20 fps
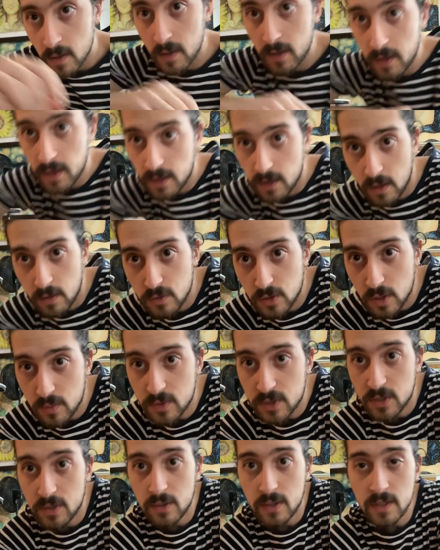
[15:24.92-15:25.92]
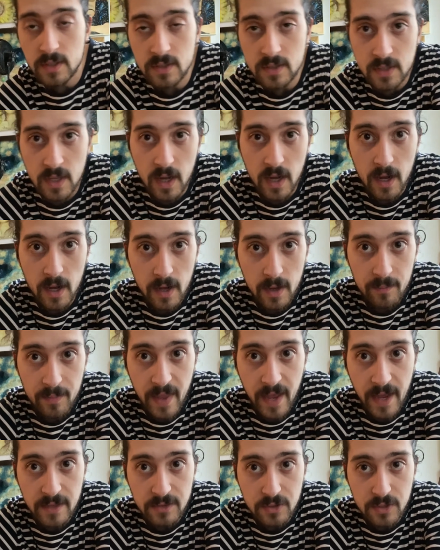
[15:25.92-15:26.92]
Hello drum students,
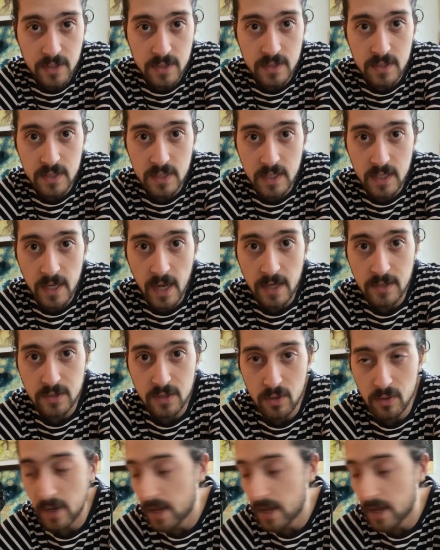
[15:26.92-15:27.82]
as you can see I don't